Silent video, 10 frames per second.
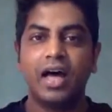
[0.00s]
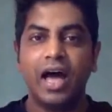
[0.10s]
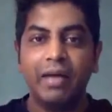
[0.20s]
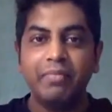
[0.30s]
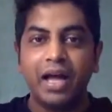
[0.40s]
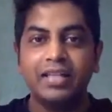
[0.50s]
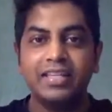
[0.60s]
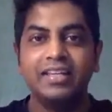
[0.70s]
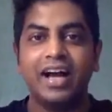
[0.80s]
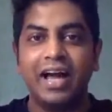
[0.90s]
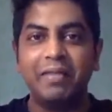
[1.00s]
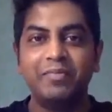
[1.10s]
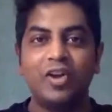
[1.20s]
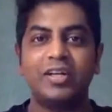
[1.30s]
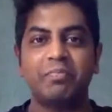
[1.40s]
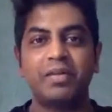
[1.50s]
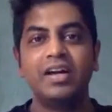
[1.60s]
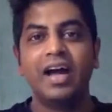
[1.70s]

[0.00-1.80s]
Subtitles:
I'm not a